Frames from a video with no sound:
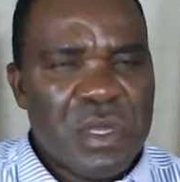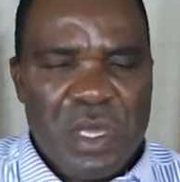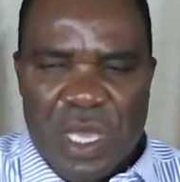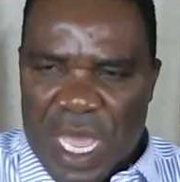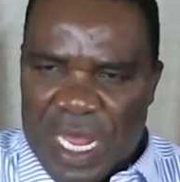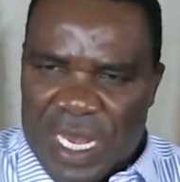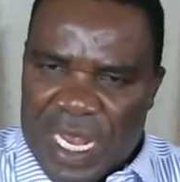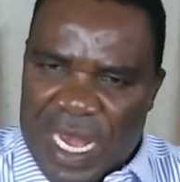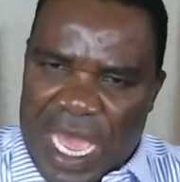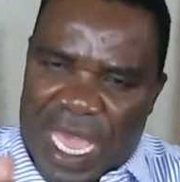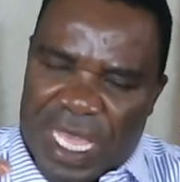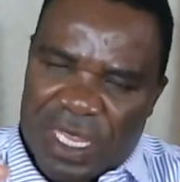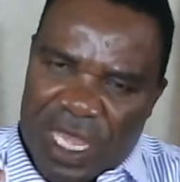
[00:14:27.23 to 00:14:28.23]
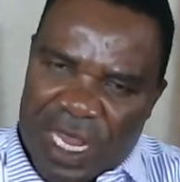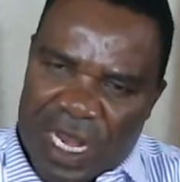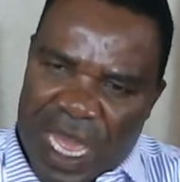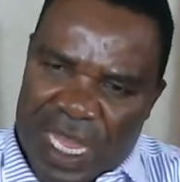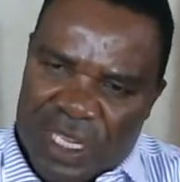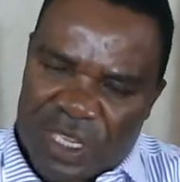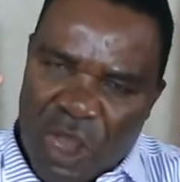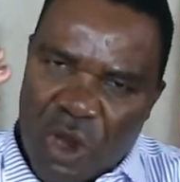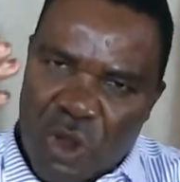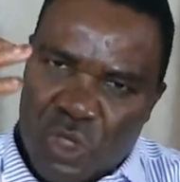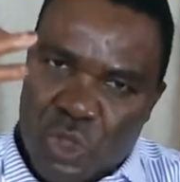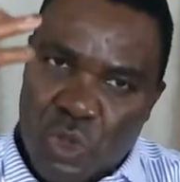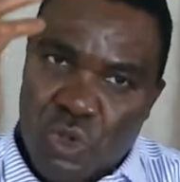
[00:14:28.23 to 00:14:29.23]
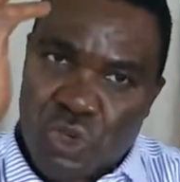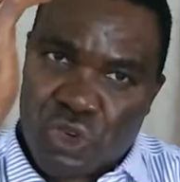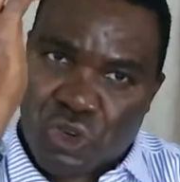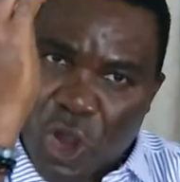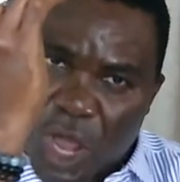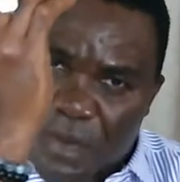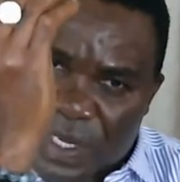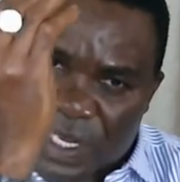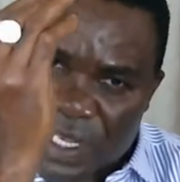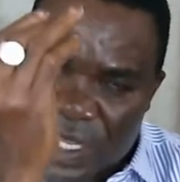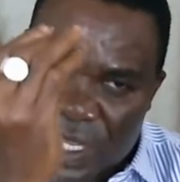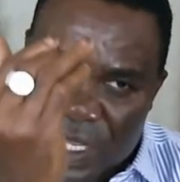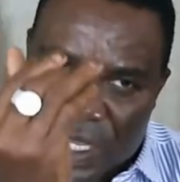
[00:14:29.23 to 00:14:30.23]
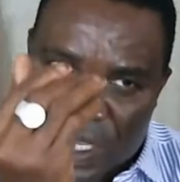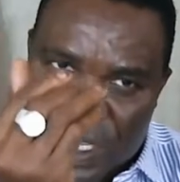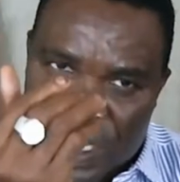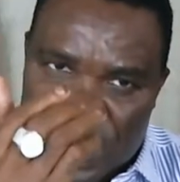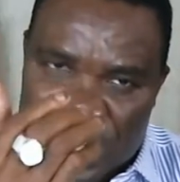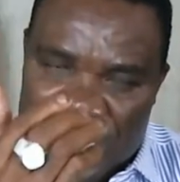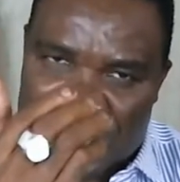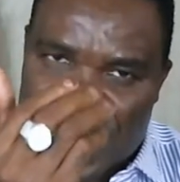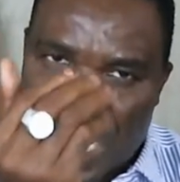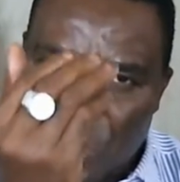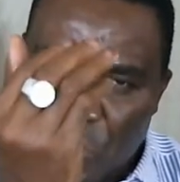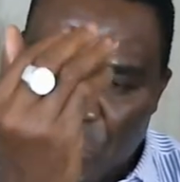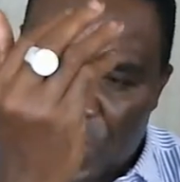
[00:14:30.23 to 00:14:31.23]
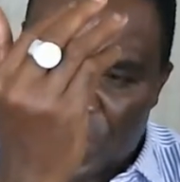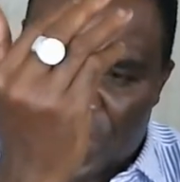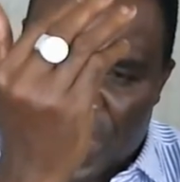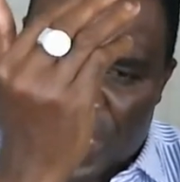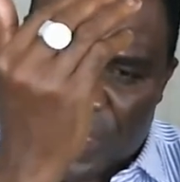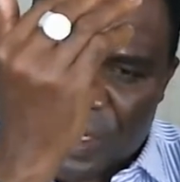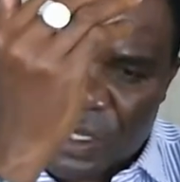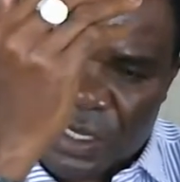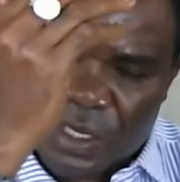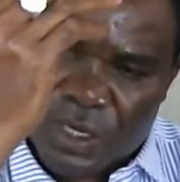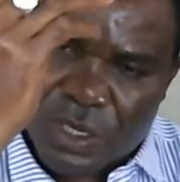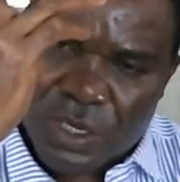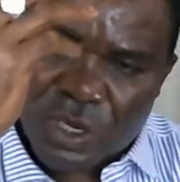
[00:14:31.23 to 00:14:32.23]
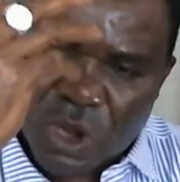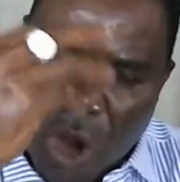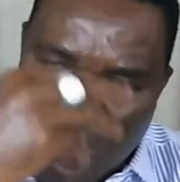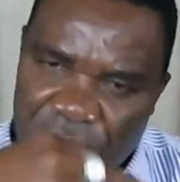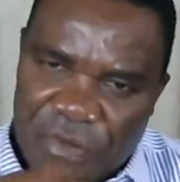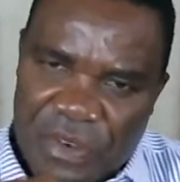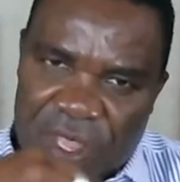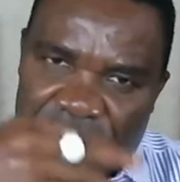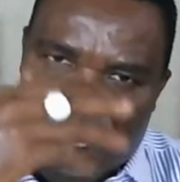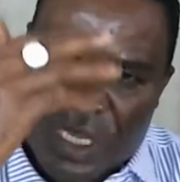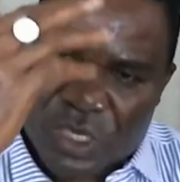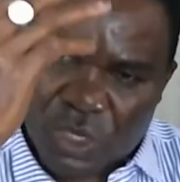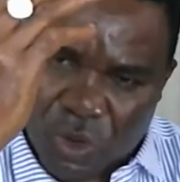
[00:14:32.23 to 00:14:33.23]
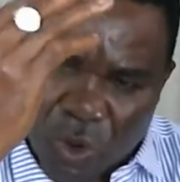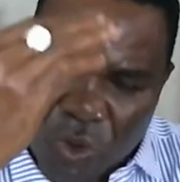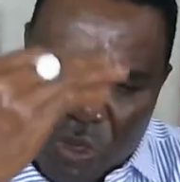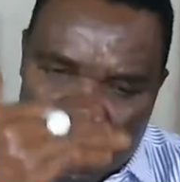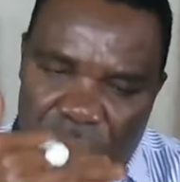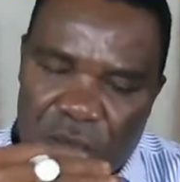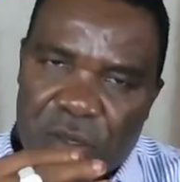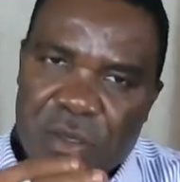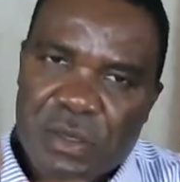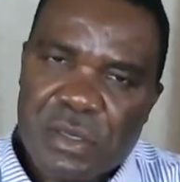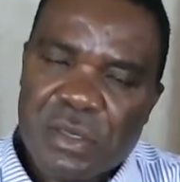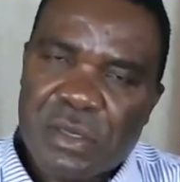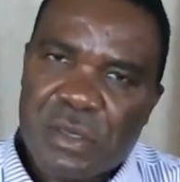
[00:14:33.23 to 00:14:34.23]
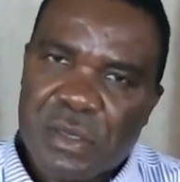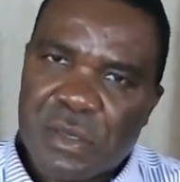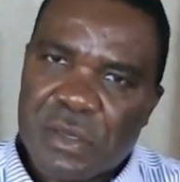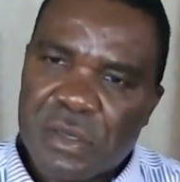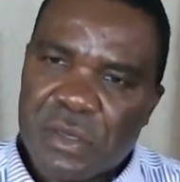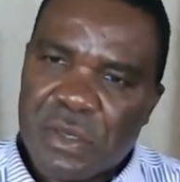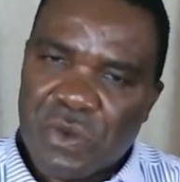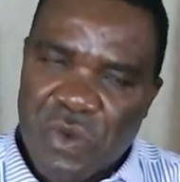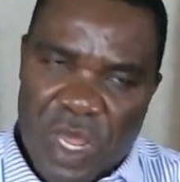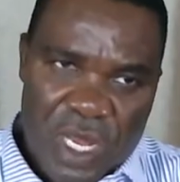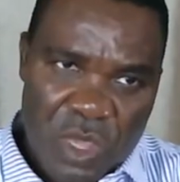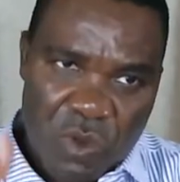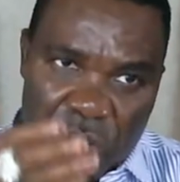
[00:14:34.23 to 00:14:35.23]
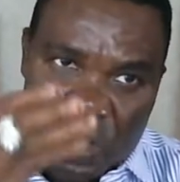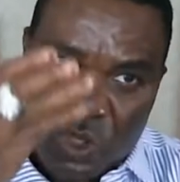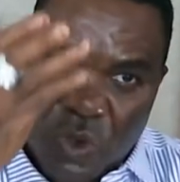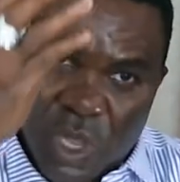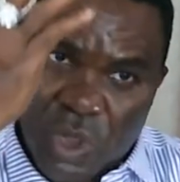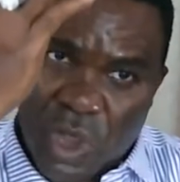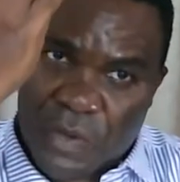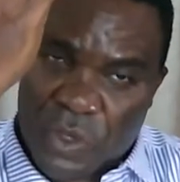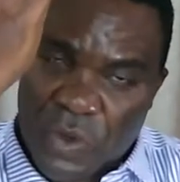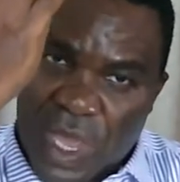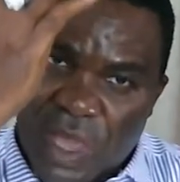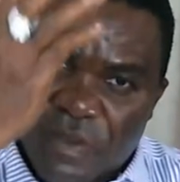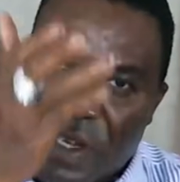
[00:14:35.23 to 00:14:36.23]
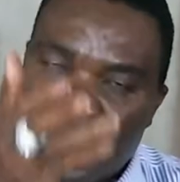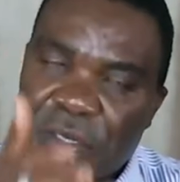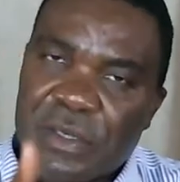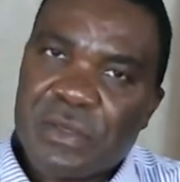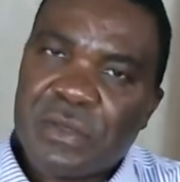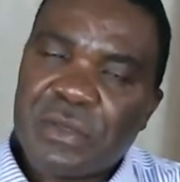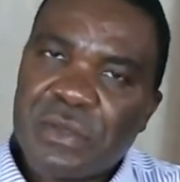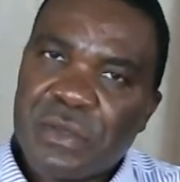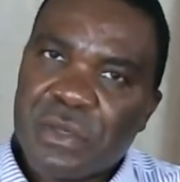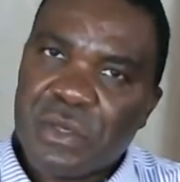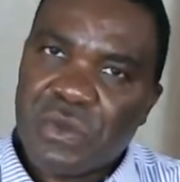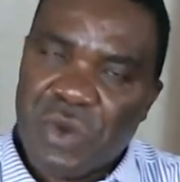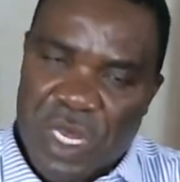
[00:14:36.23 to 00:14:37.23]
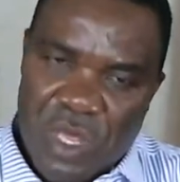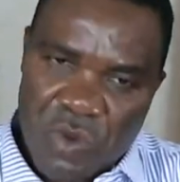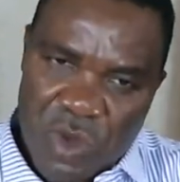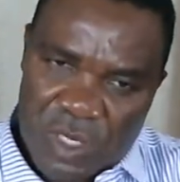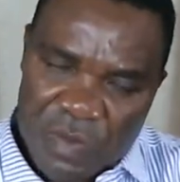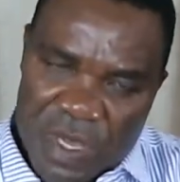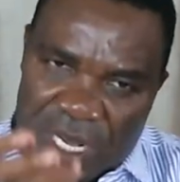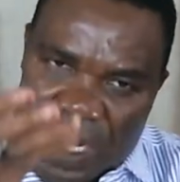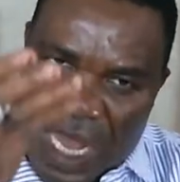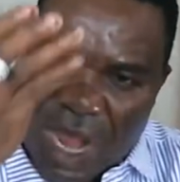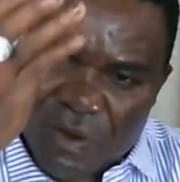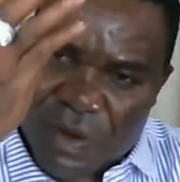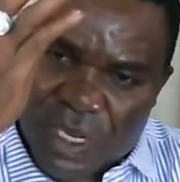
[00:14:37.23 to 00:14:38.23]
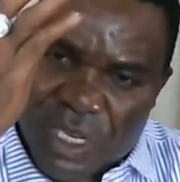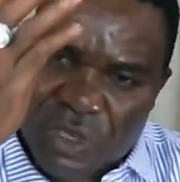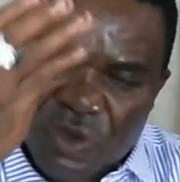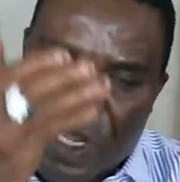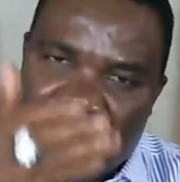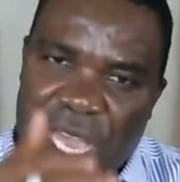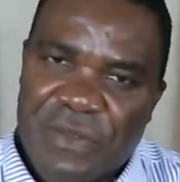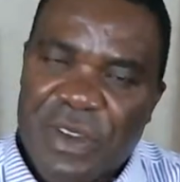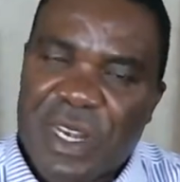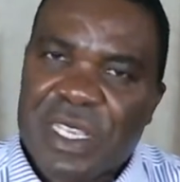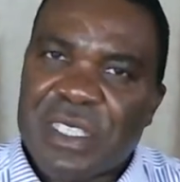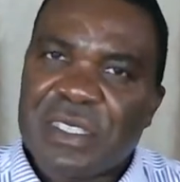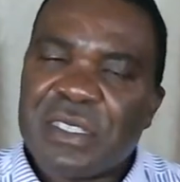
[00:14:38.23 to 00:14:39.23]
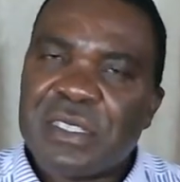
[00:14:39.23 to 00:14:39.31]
And Elijah, Elijah also dropped his anointed covering, his cloth, when he was going up to heaven, when he was being carried into the heavenlies.